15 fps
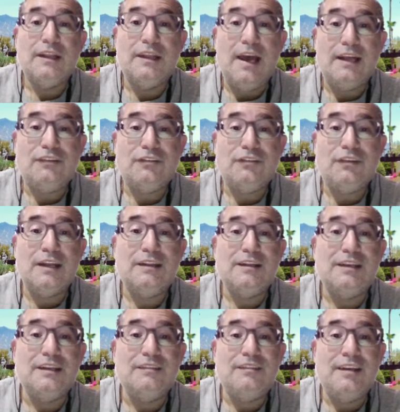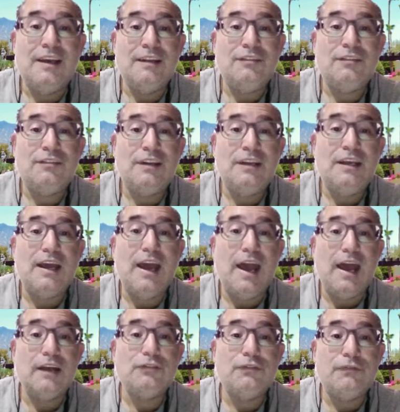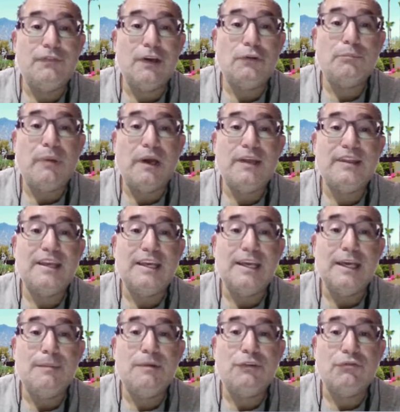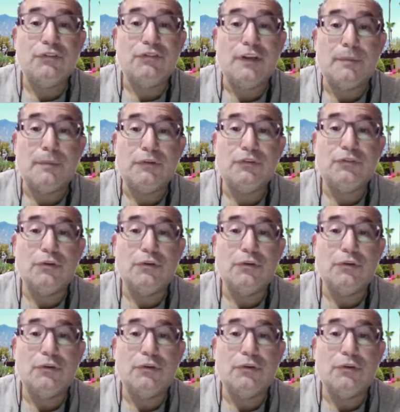That said, the intensity as felt by the image receptor,